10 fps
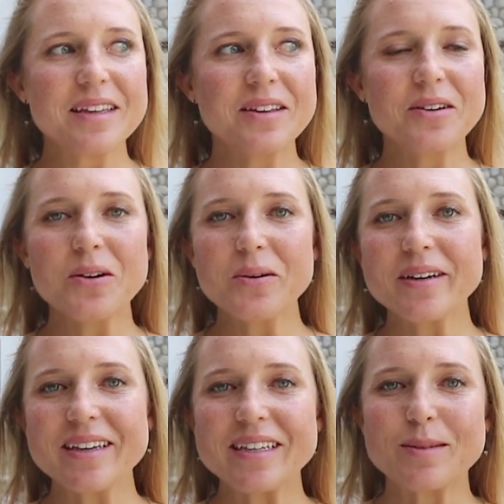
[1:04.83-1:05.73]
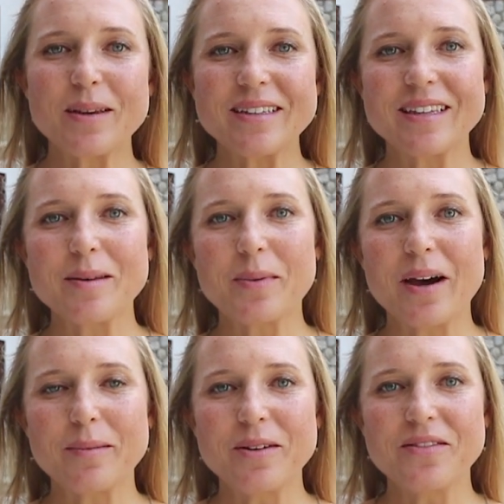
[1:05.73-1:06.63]
the co-working space at the
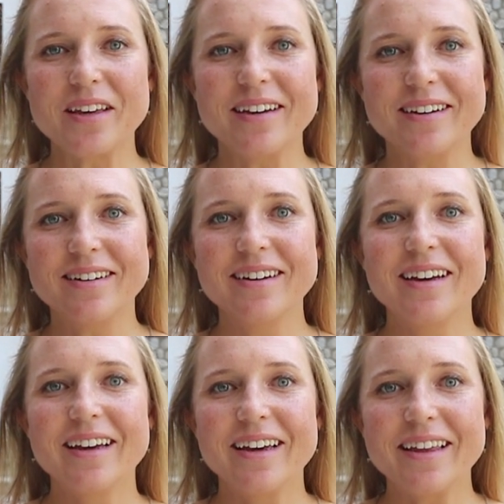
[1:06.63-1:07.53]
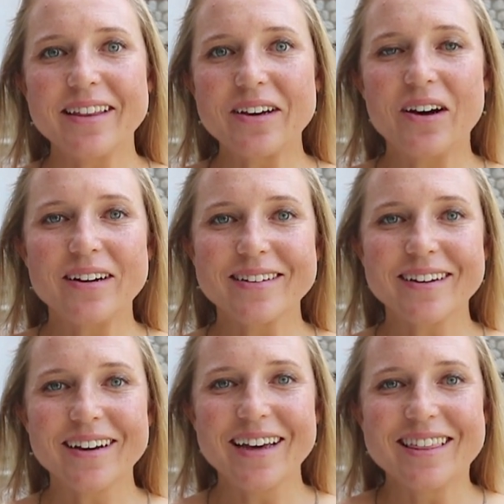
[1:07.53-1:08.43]
bottom of the hill and the
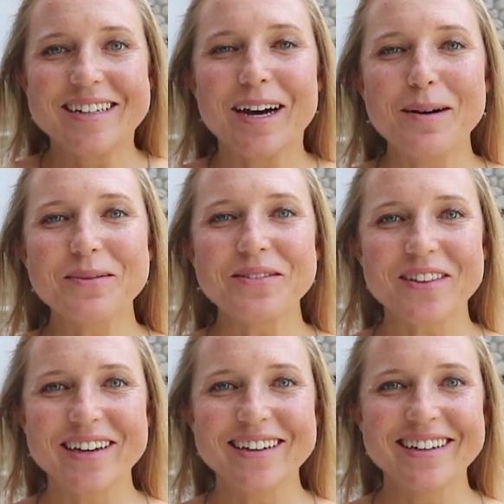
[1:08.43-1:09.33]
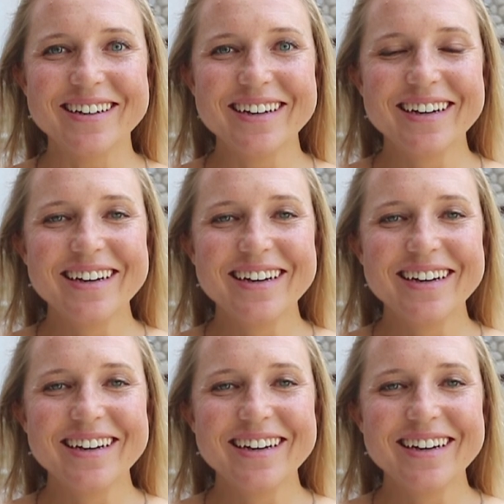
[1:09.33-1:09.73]
gondola at the top of the hill.